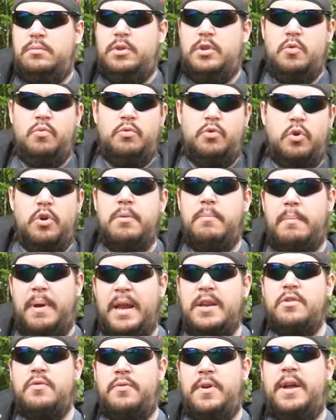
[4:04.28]
you couldn't
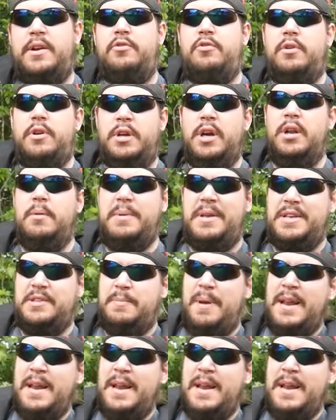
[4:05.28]
manufacture a gun, because